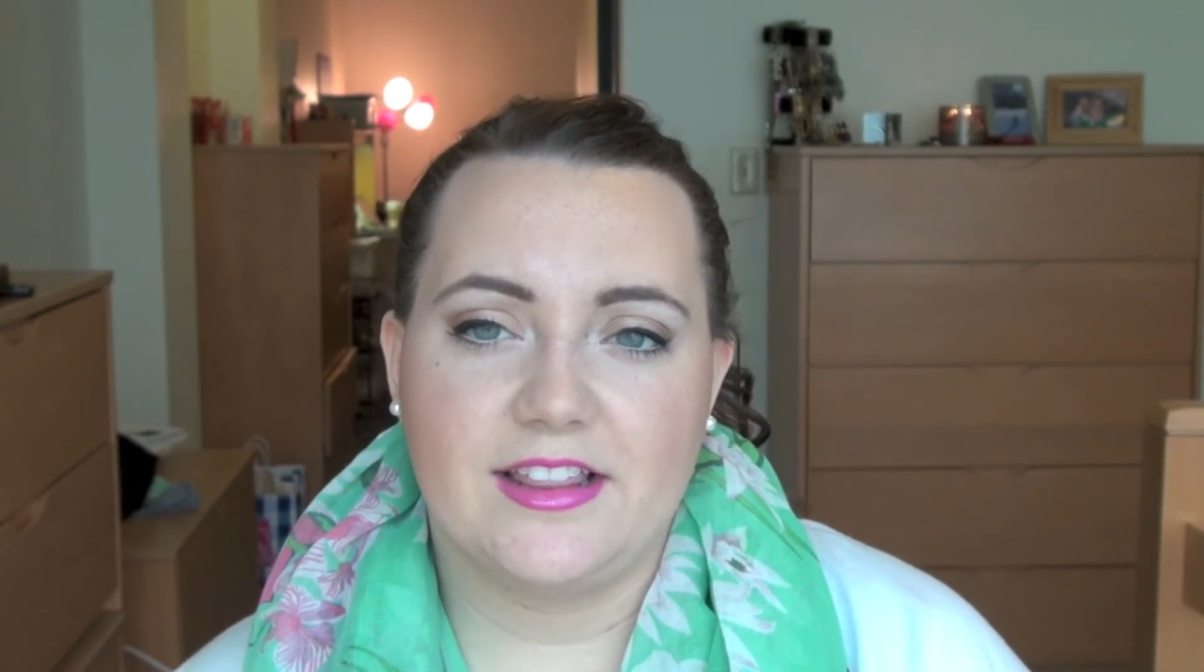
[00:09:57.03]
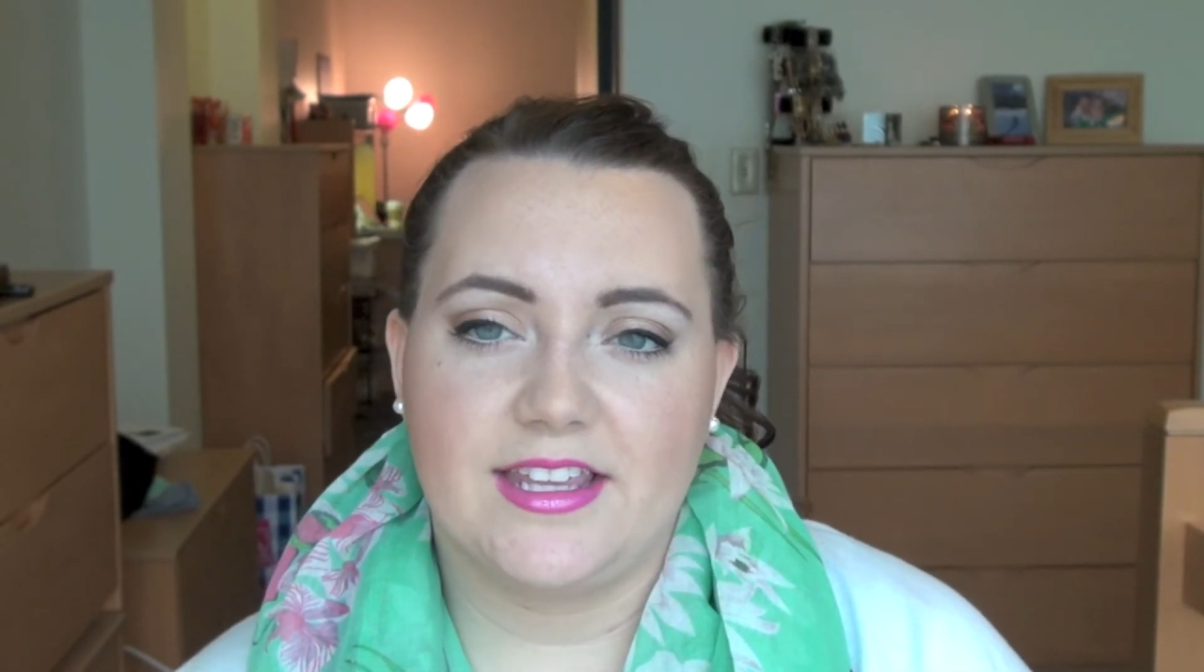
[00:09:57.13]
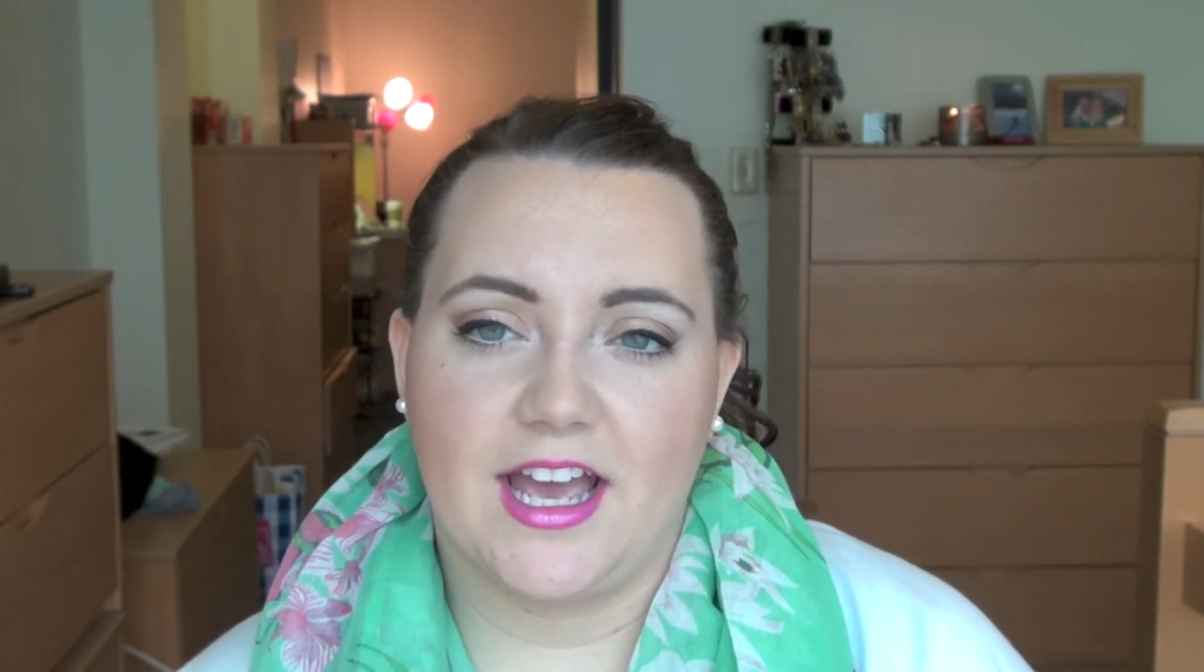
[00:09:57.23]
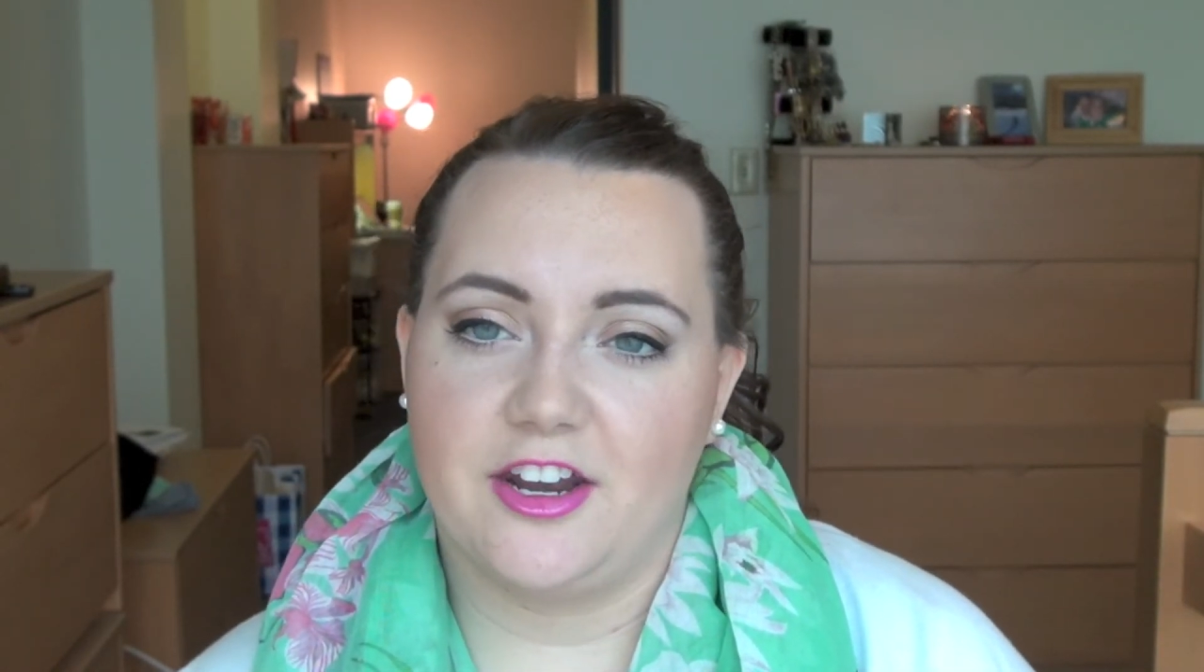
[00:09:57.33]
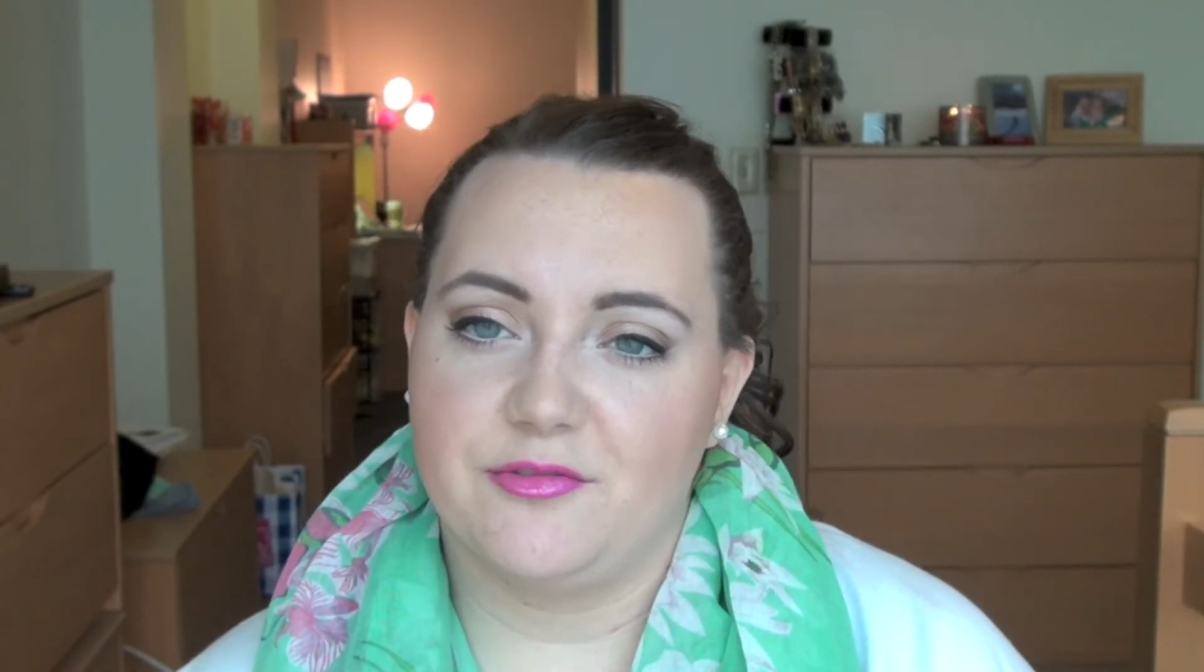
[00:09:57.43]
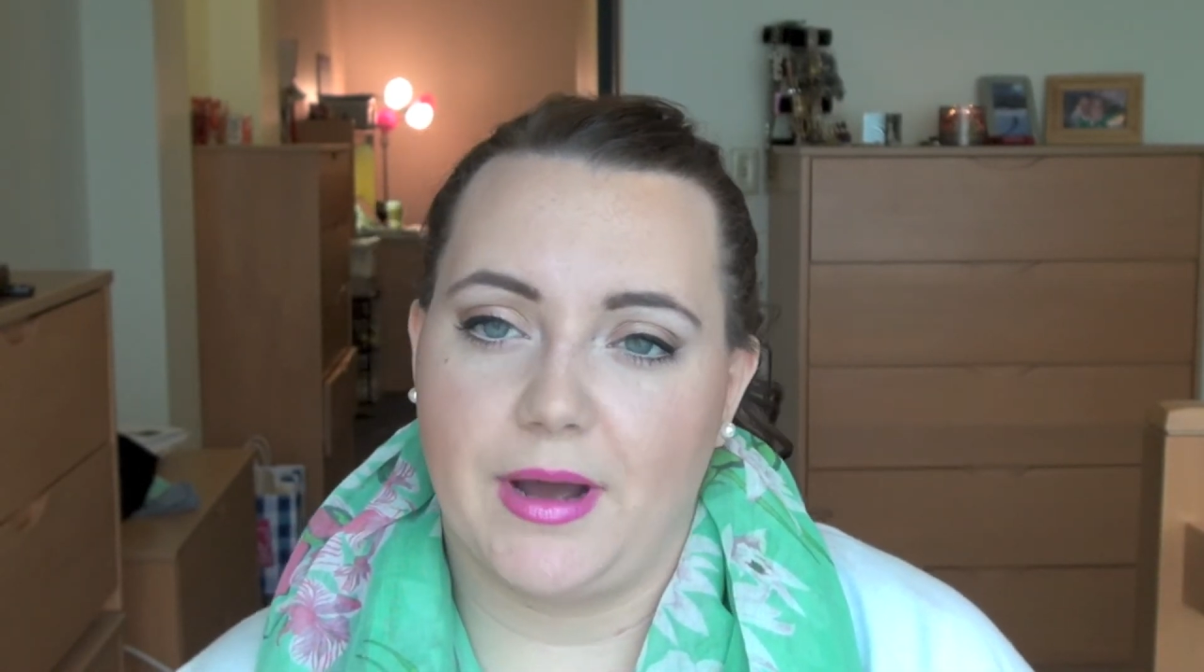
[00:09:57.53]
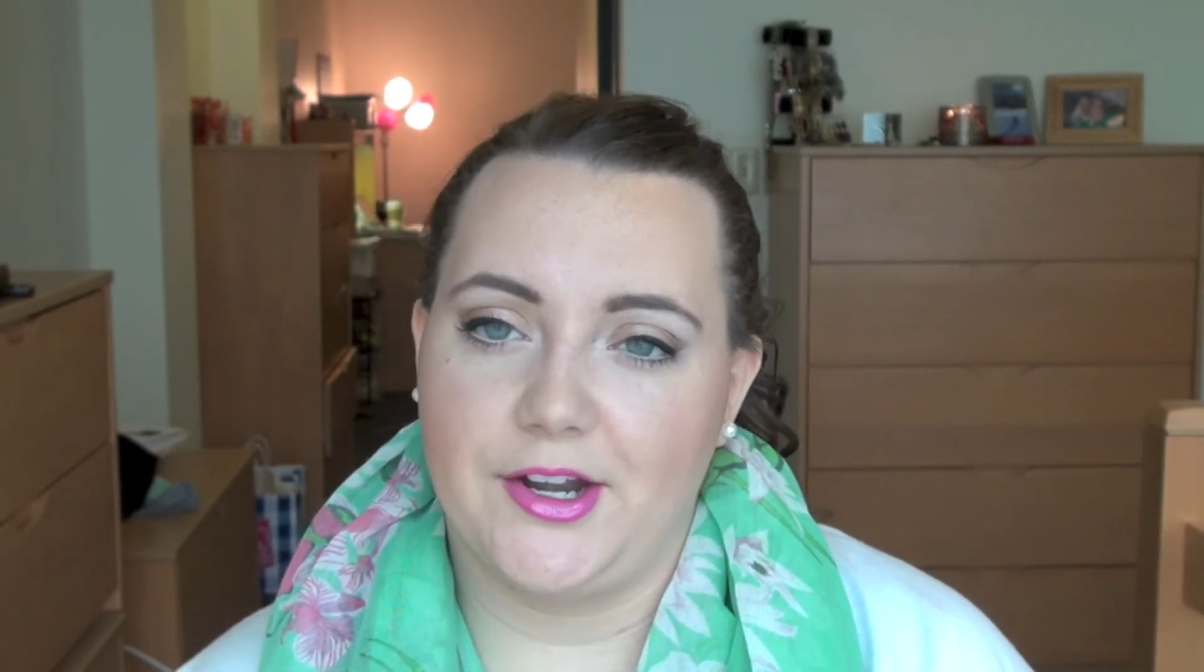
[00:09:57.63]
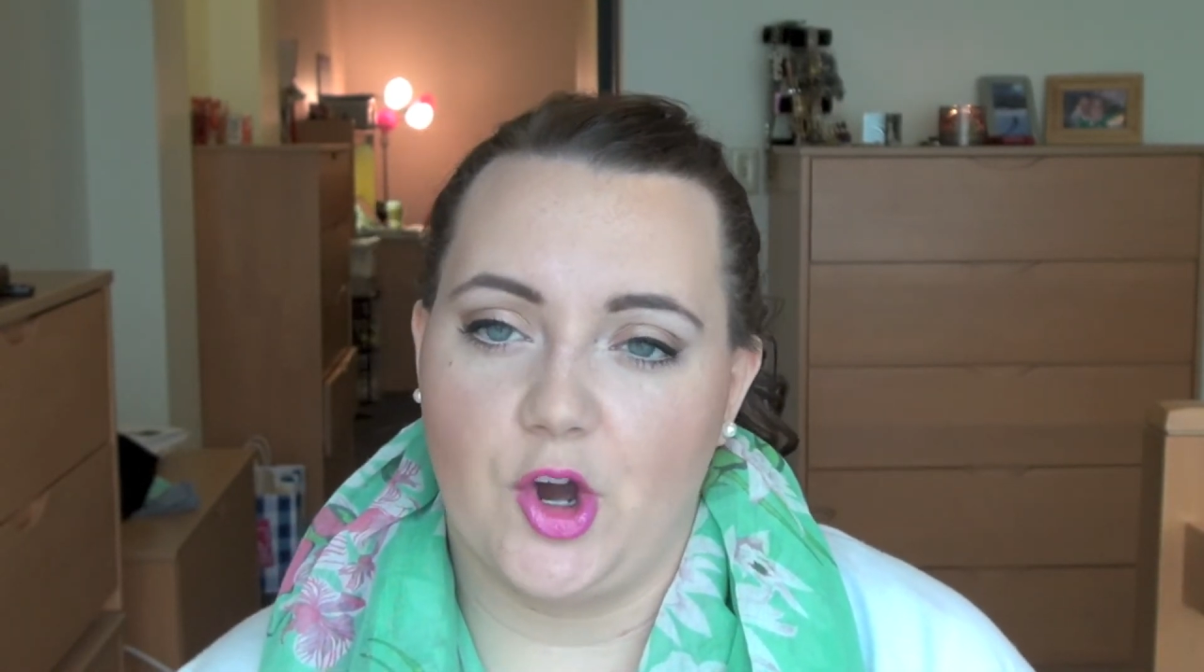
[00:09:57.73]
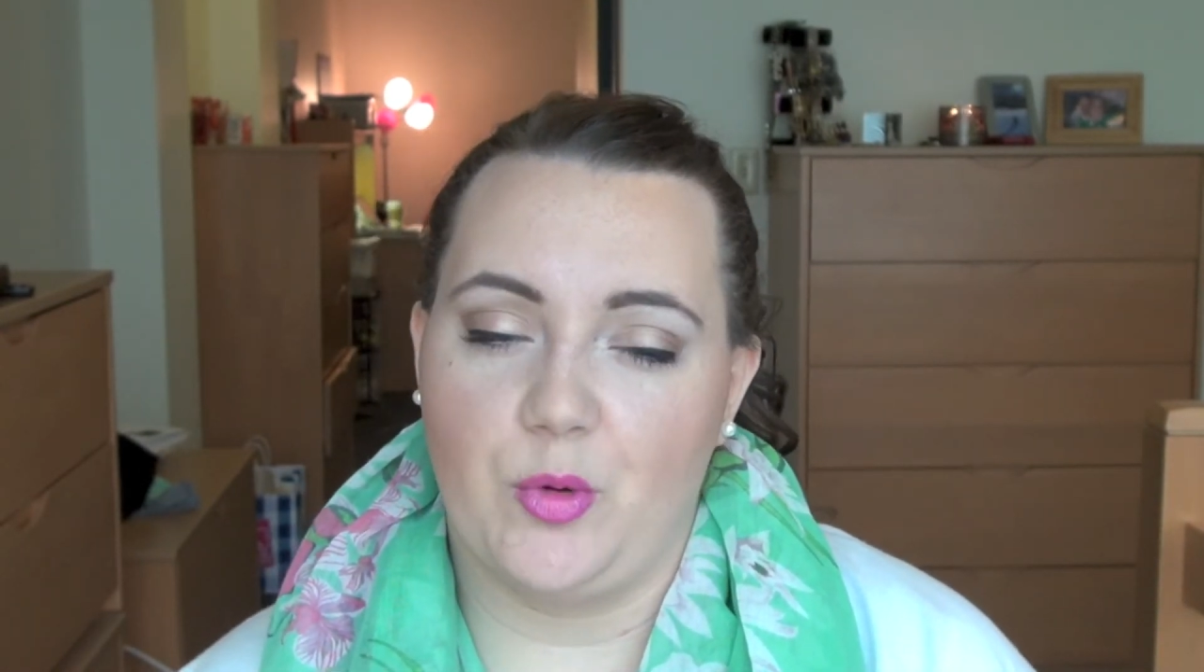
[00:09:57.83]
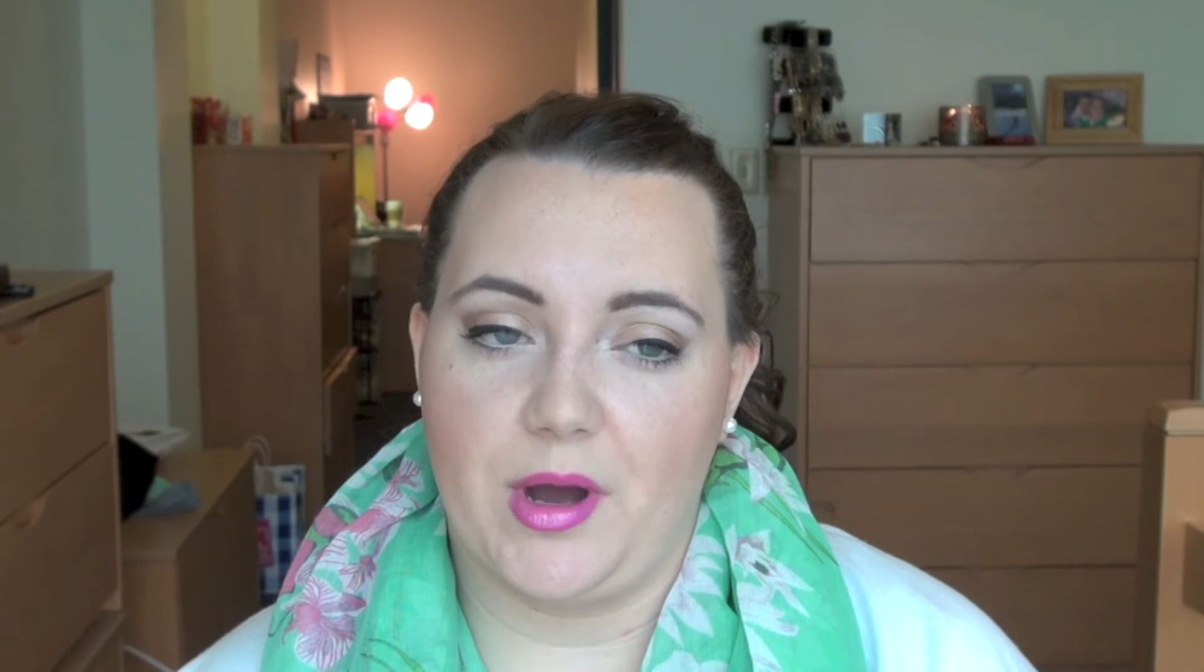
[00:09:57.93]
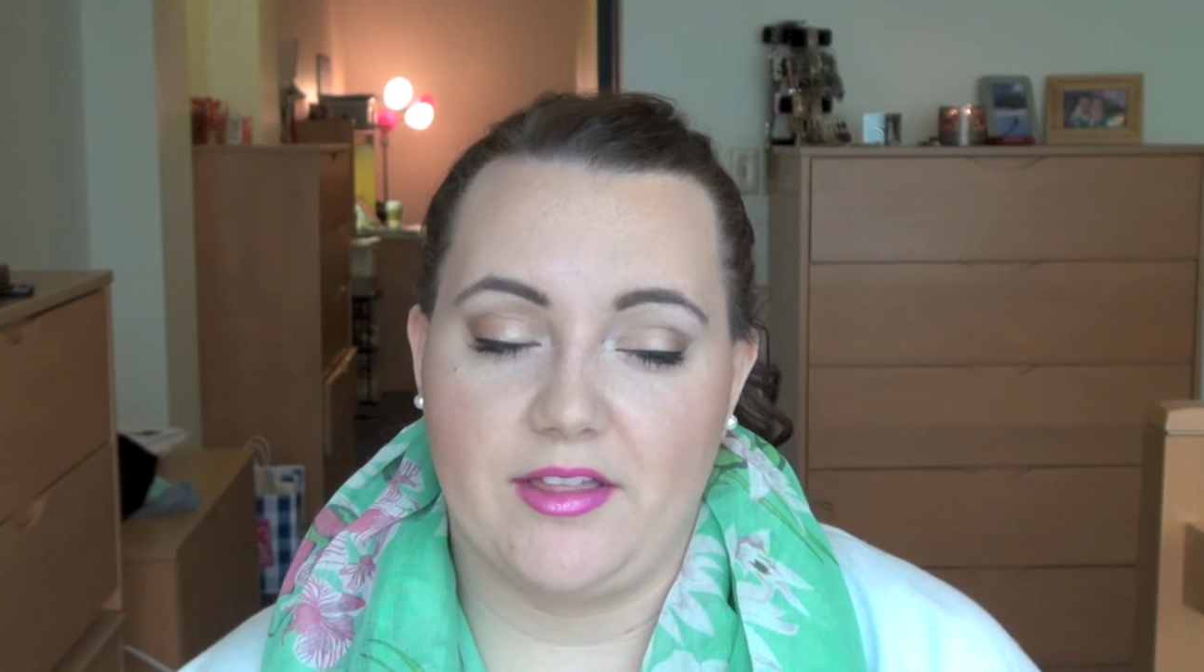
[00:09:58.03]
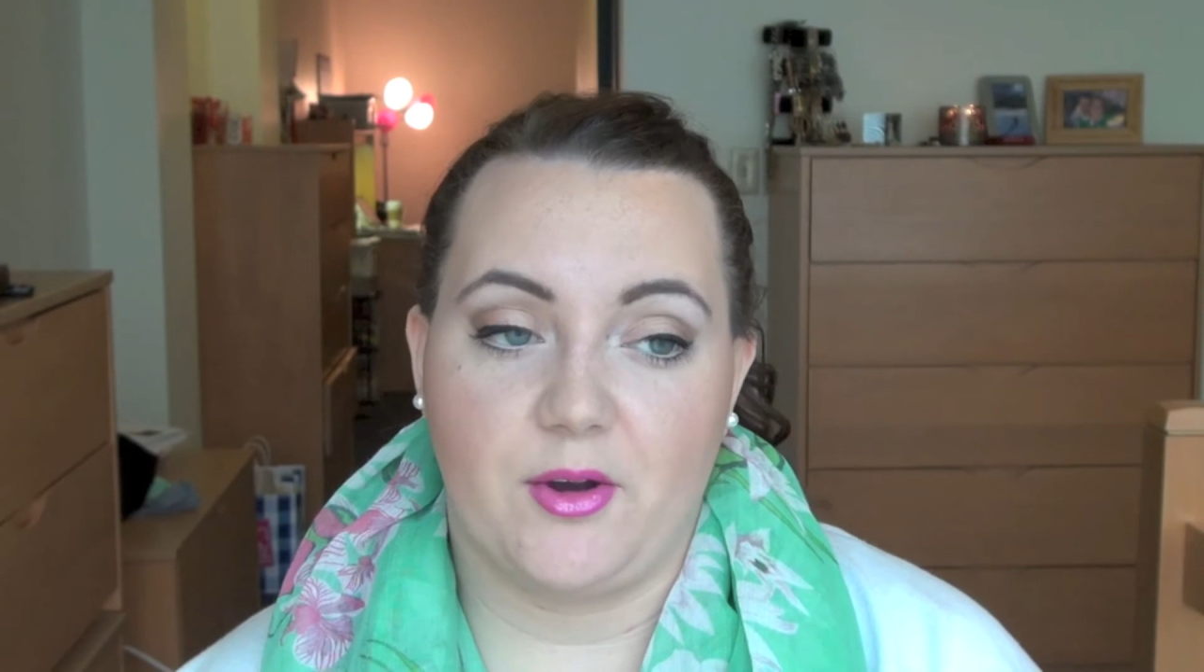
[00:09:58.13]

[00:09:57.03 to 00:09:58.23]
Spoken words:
at the end of my no-buy,